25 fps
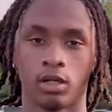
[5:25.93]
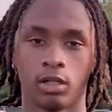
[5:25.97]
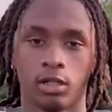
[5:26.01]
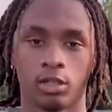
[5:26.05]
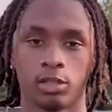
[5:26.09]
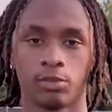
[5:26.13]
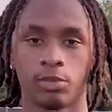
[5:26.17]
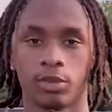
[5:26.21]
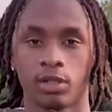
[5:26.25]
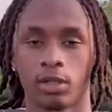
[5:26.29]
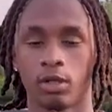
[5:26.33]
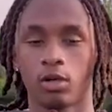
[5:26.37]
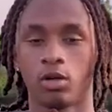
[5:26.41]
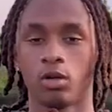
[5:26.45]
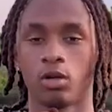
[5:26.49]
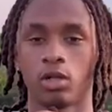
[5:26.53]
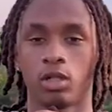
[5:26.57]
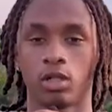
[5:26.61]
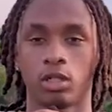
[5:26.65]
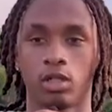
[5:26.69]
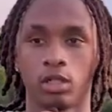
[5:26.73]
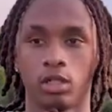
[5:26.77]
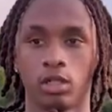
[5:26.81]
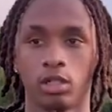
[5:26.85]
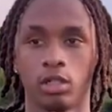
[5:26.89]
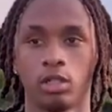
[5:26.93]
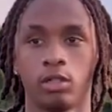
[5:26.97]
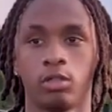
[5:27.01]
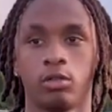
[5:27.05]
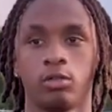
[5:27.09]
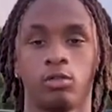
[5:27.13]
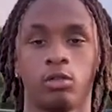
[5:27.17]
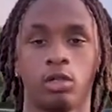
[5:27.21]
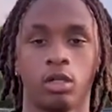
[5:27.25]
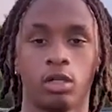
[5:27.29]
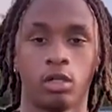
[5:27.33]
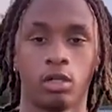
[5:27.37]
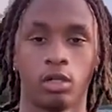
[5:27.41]
It's been going good.
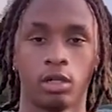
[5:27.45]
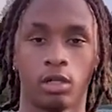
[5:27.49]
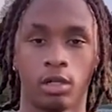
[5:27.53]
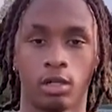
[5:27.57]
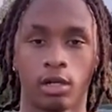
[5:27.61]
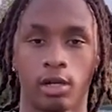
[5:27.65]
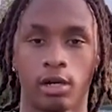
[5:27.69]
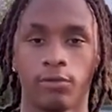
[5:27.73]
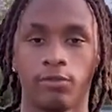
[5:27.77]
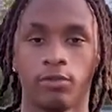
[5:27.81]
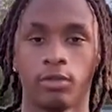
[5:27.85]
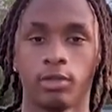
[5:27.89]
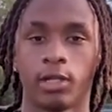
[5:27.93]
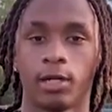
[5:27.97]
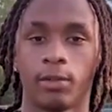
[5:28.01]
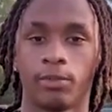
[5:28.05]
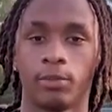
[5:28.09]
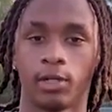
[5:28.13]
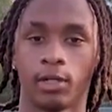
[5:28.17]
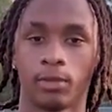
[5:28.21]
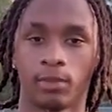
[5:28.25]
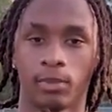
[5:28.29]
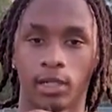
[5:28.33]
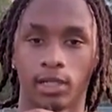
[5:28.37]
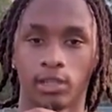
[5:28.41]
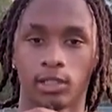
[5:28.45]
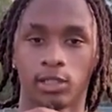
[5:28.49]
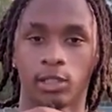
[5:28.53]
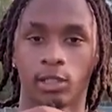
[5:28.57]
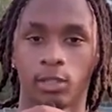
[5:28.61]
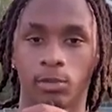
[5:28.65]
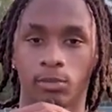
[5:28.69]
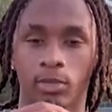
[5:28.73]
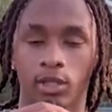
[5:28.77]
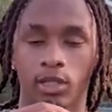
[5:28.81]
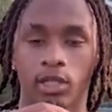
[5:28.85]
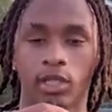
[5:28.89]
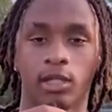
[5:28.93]
I feel like me and my
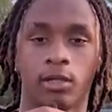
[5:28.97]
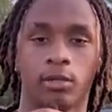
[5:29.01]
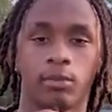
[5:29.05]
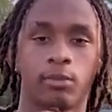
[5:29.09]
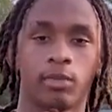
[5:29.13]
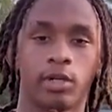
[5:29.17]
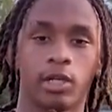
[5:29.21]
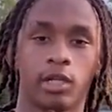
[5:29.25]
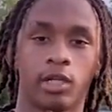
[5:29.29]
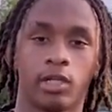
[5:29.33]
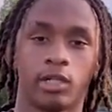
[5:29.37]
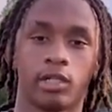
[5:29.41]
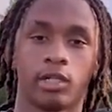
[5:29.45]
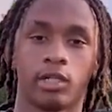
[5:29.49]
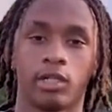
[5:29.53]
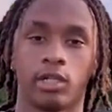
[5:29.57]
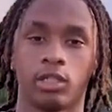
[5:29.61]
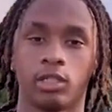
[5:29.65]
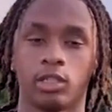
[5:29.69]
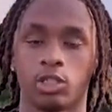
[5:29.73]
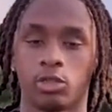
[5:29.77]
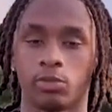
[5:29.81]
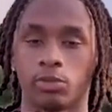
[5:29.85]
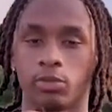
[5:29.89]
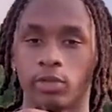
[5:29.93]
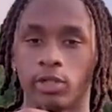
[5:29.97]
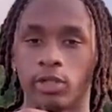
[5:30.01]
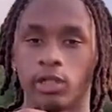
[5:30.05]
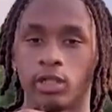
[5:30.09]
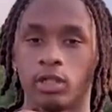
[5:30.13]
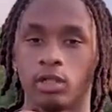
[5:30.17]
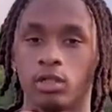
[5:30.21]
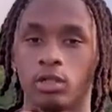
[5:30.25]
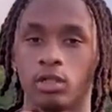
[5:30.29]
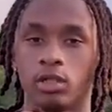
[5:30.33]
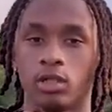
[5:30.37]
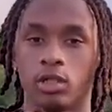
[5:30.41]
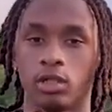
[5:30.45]
team been getting better in the
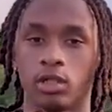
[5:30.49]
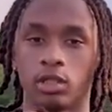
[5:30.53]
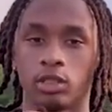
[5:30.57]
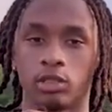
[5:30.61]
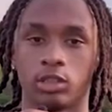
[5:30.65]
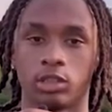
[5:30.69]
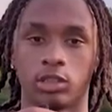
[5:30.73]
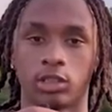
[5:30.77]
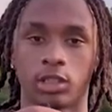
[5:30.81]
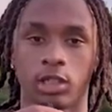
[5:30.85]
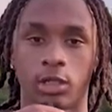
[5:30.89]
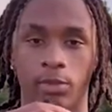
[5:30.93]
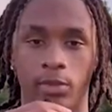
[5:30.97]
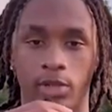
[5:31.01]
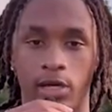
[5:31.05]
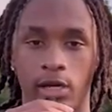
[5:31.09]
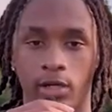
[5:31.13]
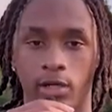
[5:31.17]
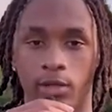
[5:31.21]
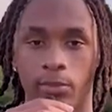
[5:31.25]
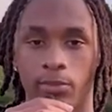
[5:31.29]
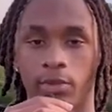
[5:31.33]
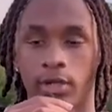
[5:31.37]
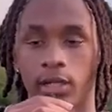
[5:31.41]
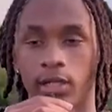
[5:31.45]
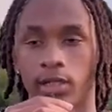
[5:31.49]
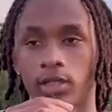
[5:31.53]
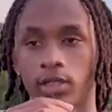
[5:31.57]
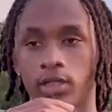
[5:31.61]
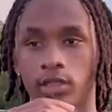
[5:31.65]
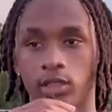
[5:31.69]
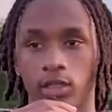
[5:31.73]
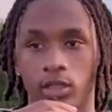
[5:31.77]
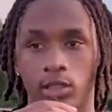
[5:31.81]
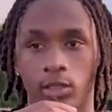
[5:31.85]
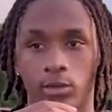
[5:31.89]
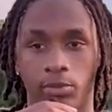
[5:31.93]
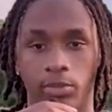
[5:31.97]
spring, just coming out in
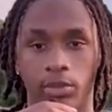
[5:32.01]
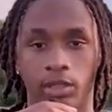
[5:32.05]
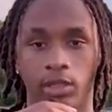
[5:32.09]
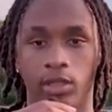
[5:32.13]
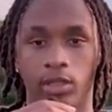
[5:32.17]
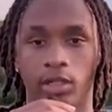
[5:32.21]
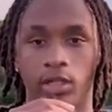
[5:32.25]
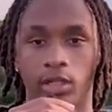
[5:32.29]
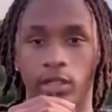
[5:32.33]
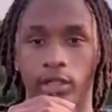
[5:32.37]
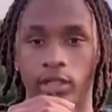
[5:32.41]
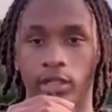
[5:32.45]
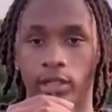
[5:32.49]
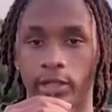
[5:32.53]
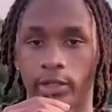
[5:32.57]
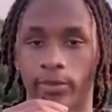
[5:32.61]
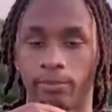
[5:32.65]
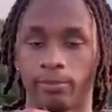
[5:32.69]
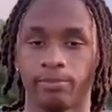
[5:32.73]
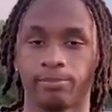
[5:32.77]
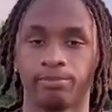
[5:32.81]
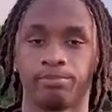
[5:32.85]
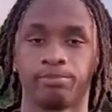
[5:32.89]
practice and competing every day.